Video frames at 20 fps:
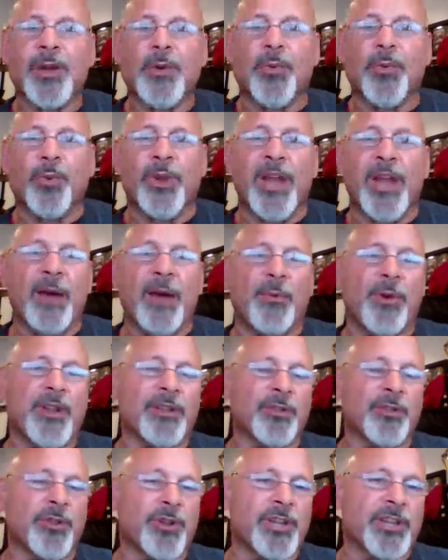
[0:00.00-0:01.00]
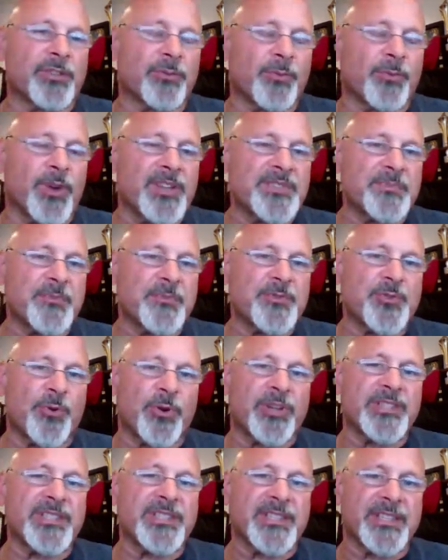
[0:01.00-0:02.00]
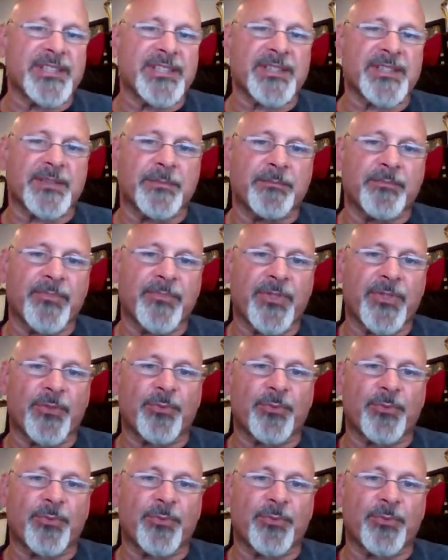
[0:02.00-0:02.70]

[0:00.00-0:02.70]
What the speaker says: We now want to look at the respiratory system.